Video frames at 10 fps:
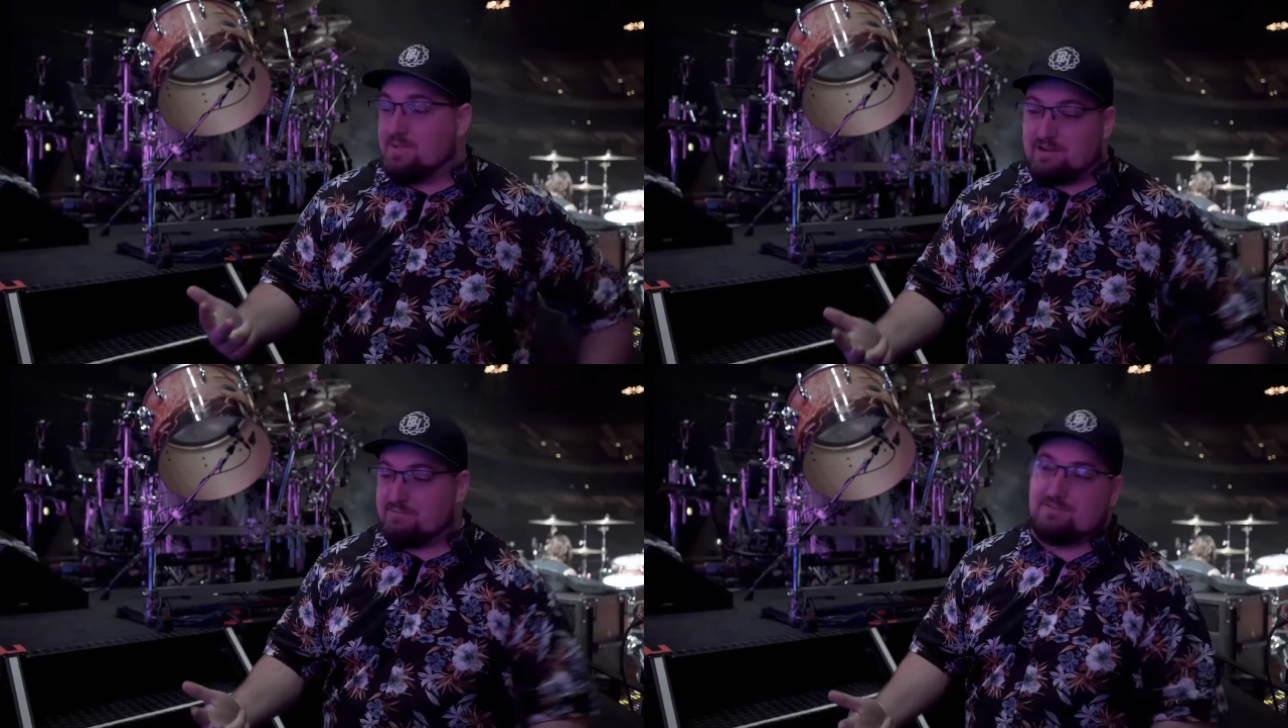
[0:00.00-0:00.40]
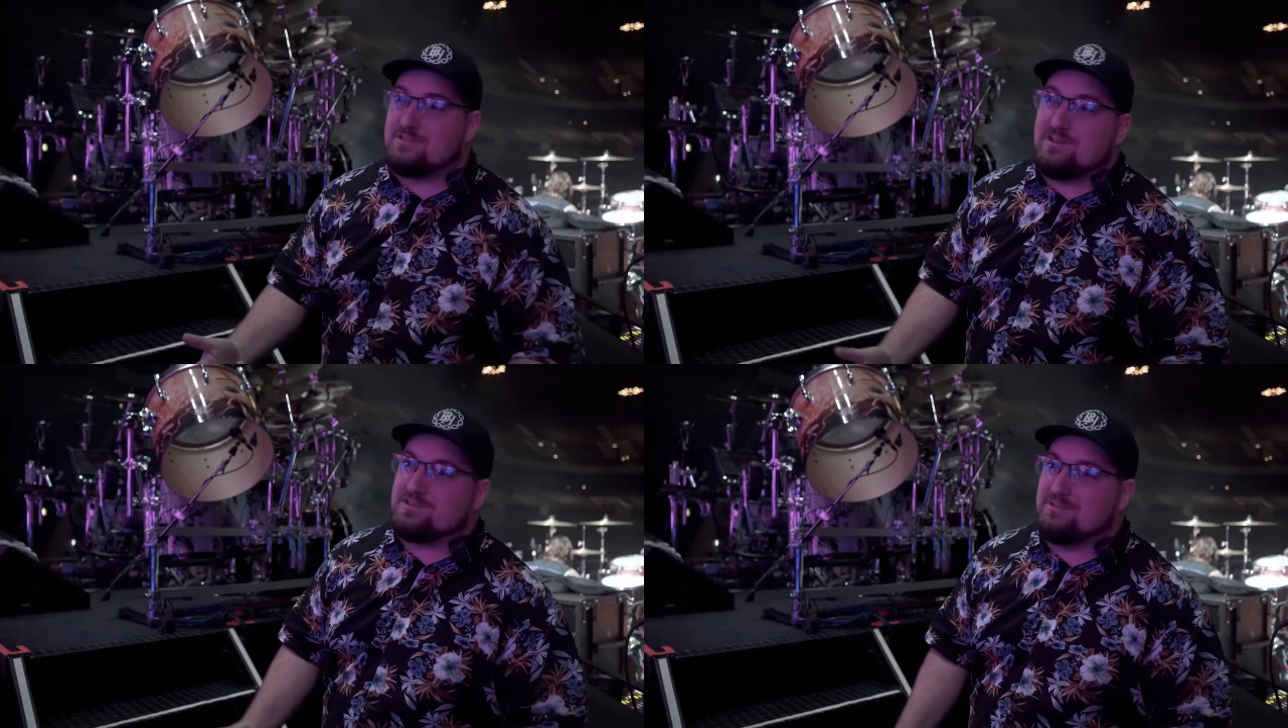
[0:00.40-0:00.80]
microphone
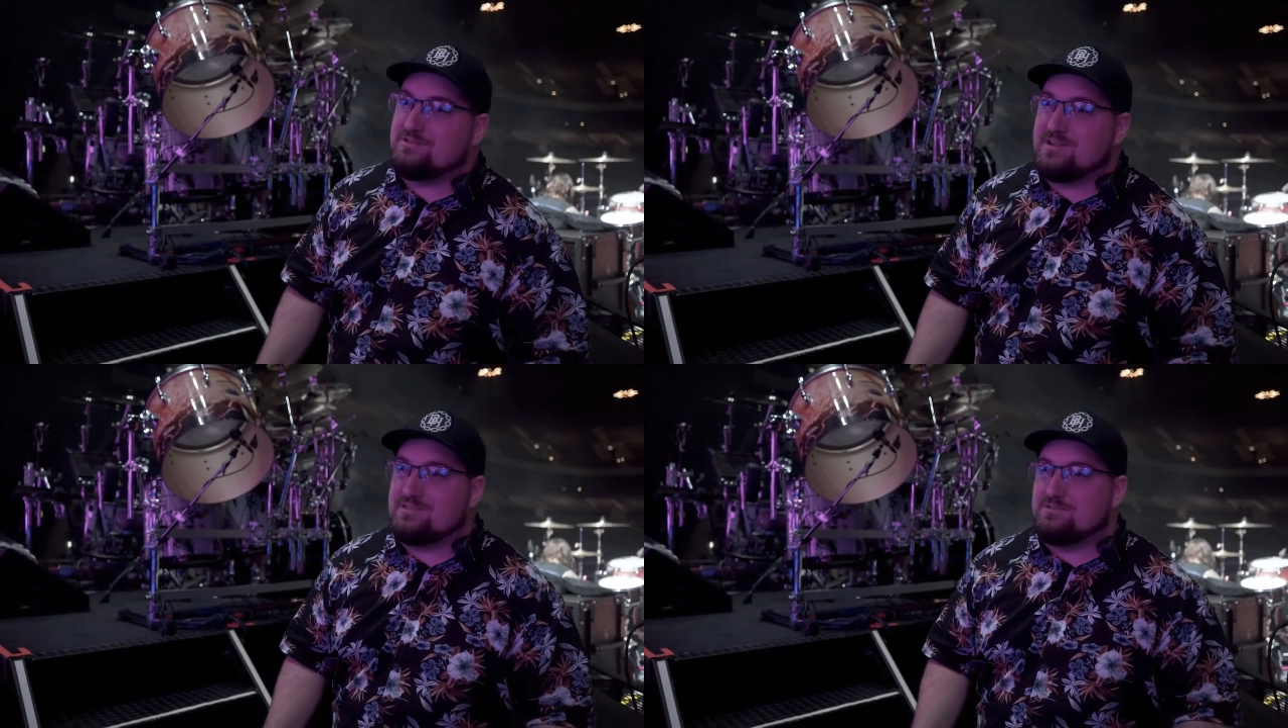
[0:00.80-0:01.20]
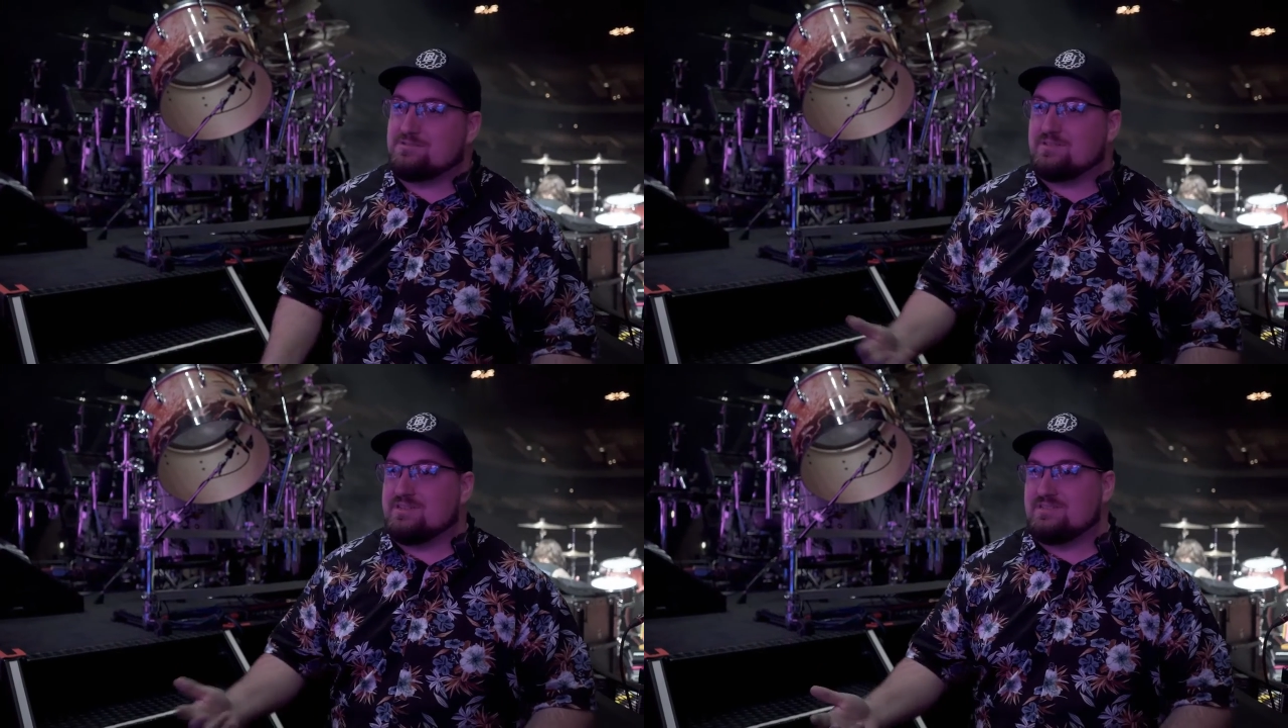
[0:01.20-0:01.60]
is also a
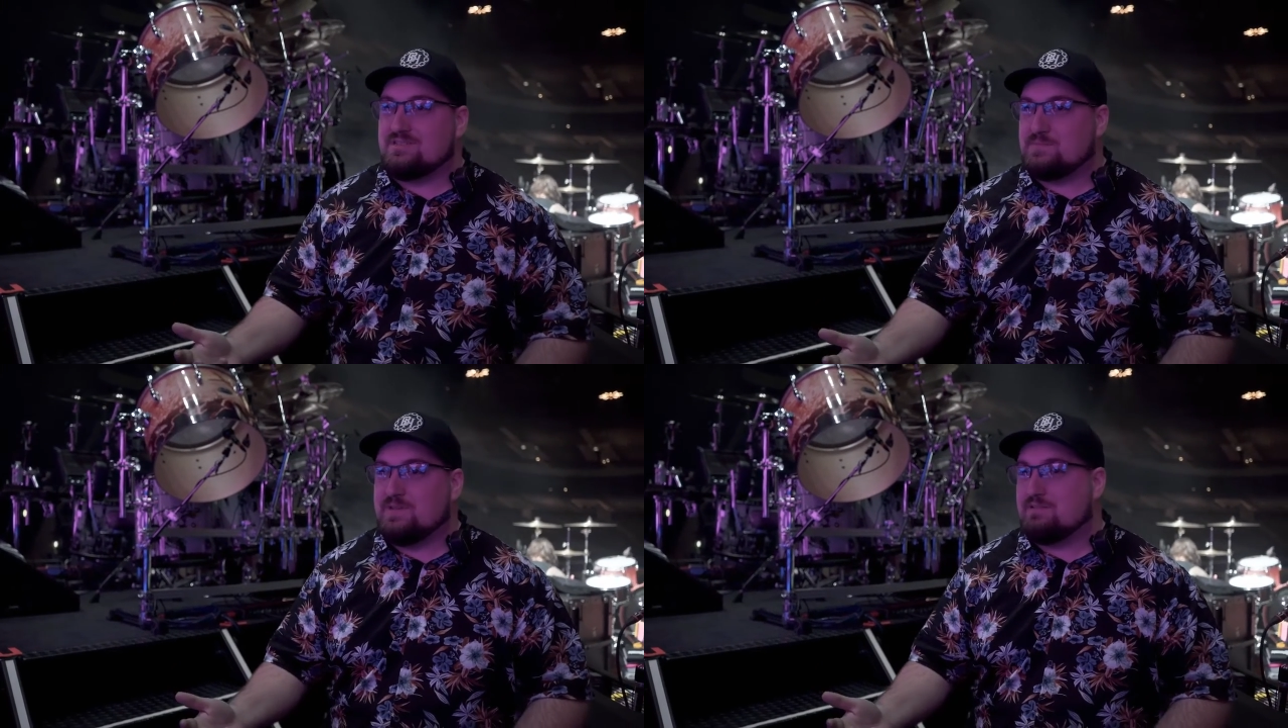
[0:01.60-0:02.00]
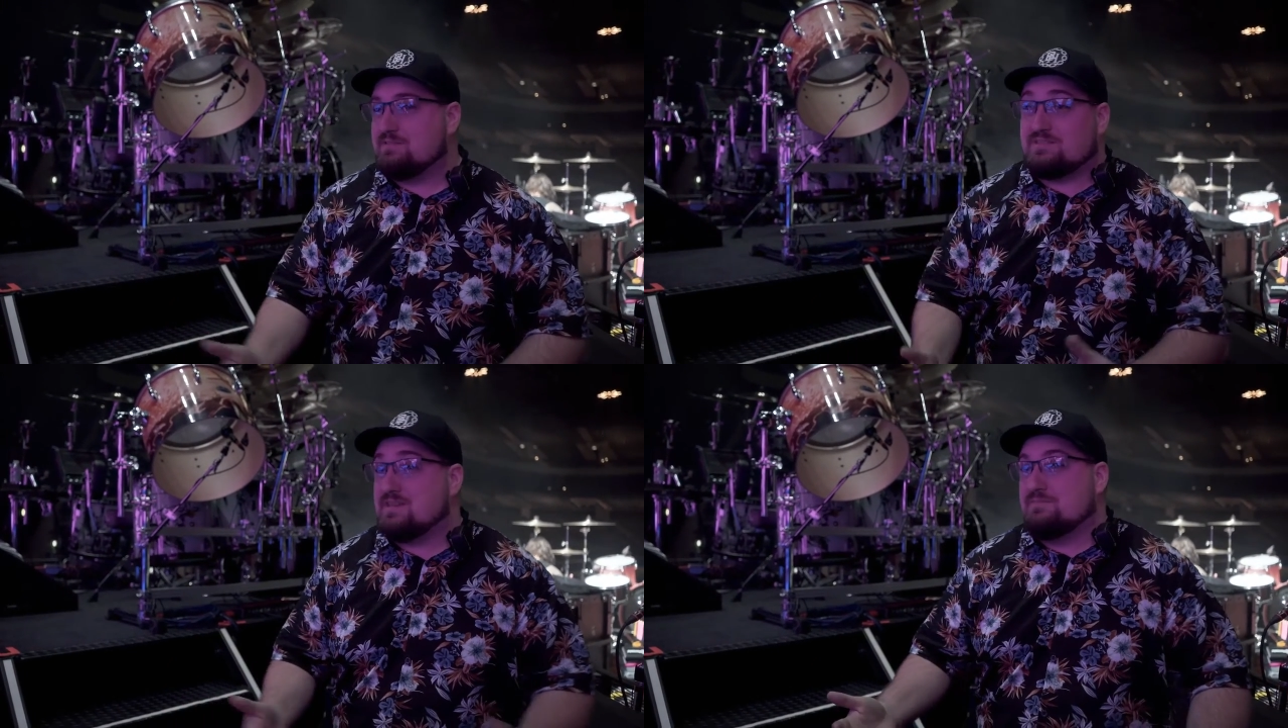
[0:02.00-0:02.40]
transducer, as is a
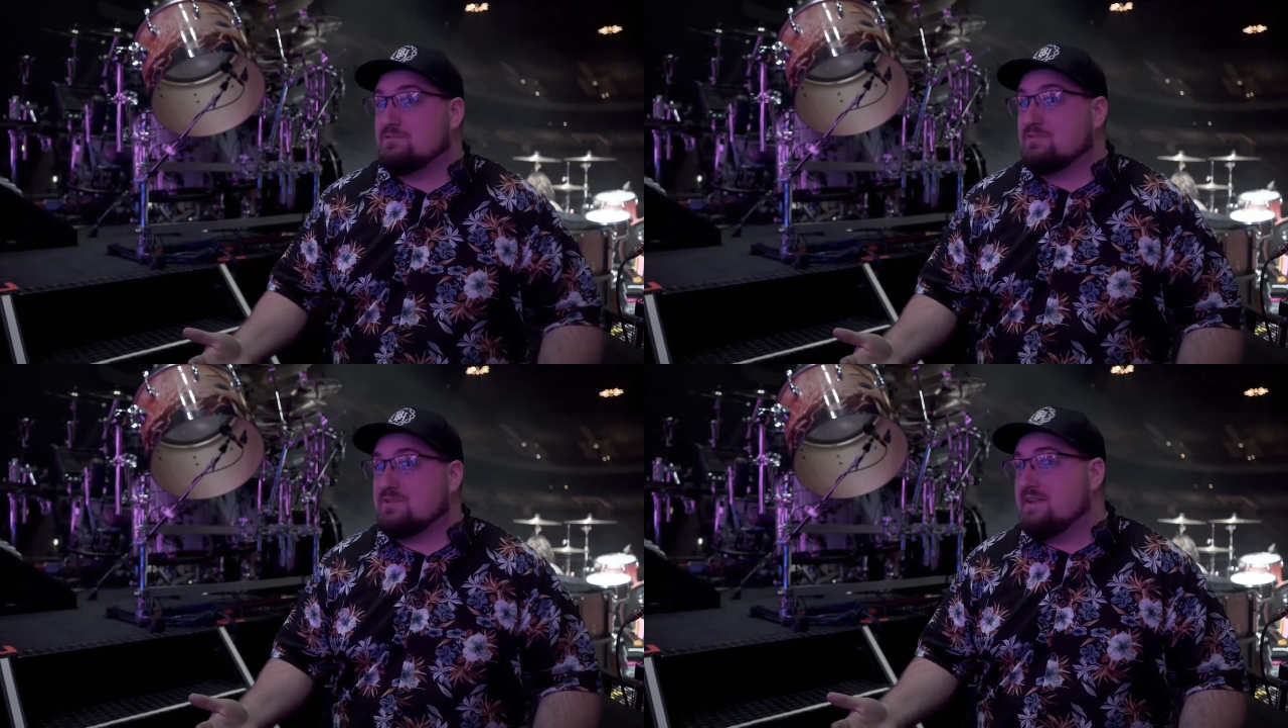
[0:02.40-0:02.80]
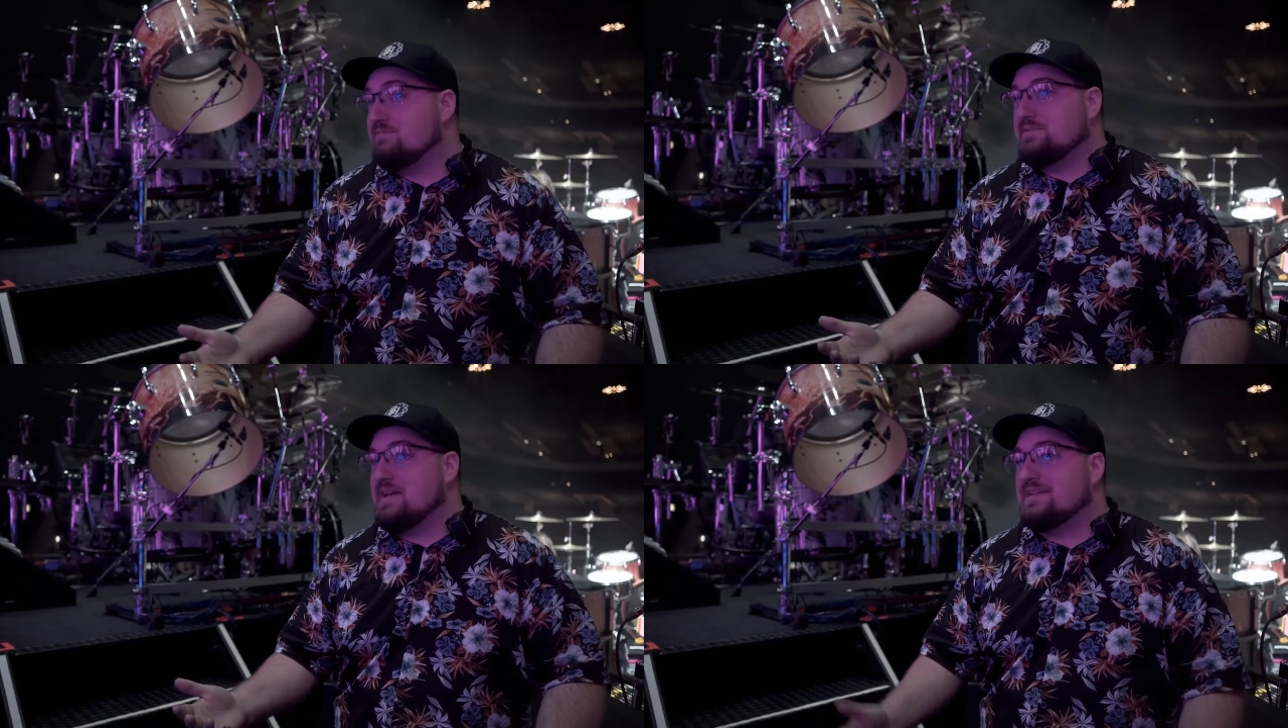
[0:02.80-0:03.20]
speaker. The same rule kind
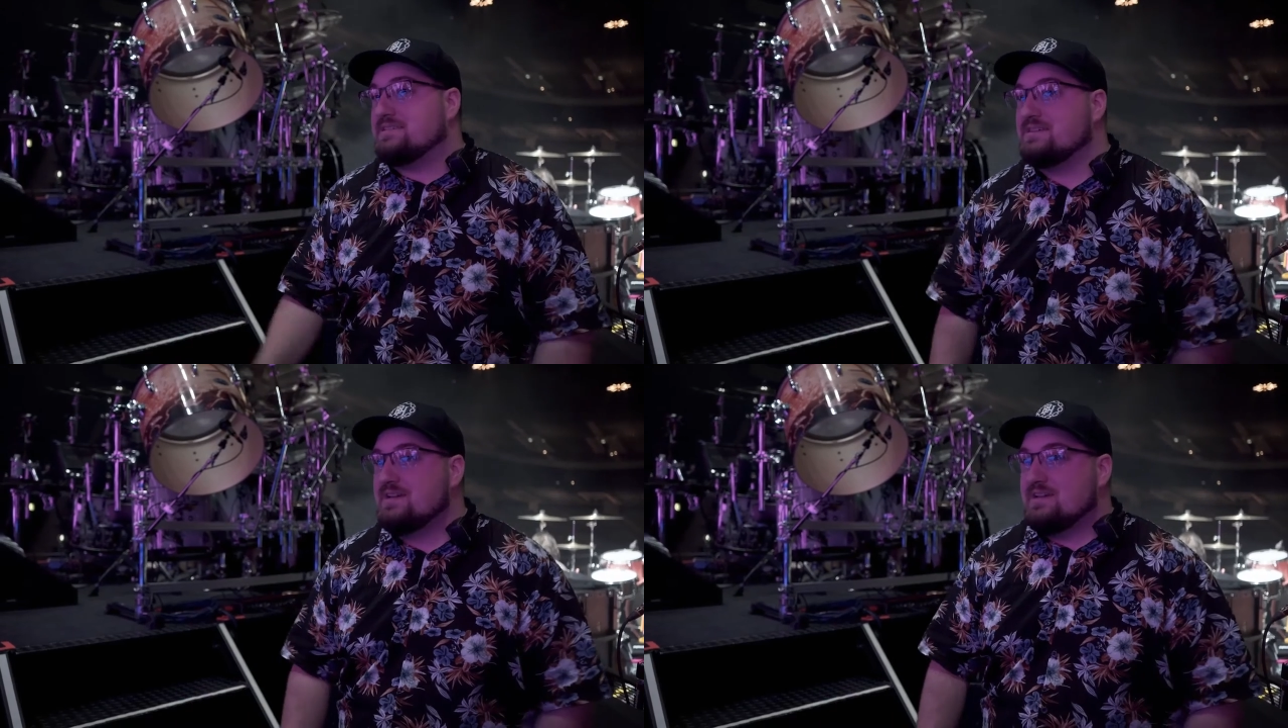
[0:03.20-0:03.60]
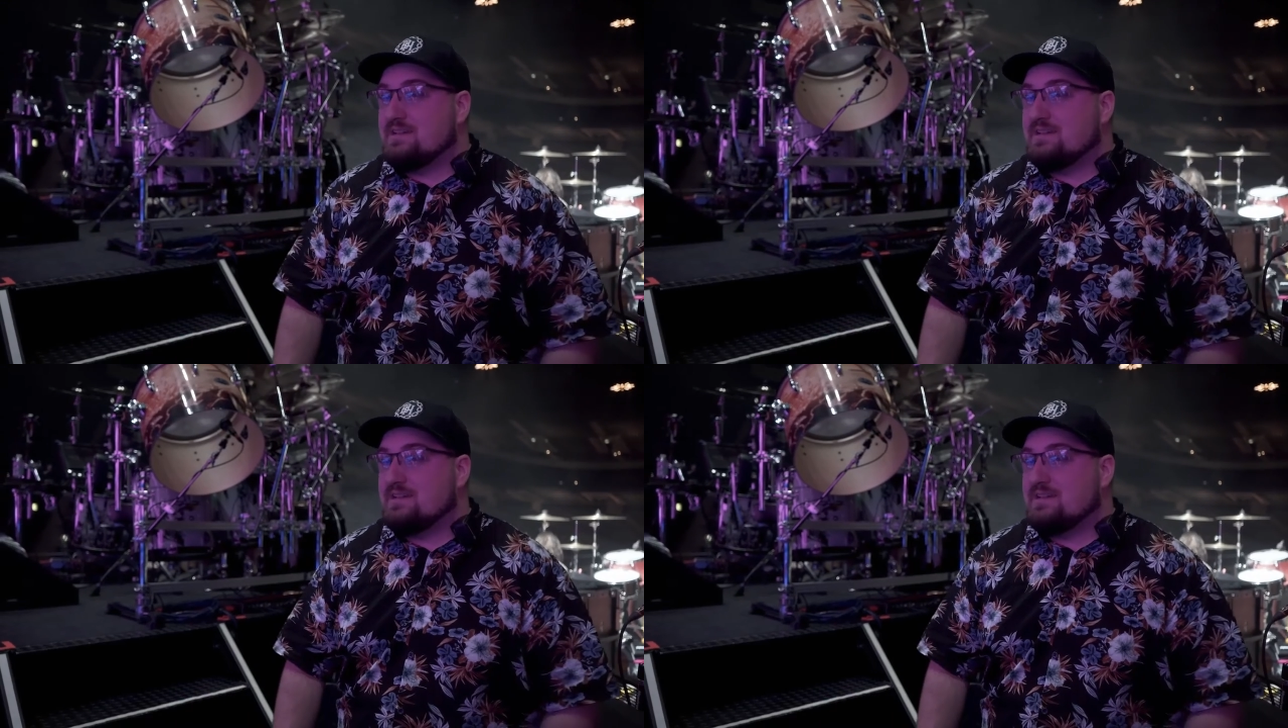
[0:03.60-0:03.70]
of applies.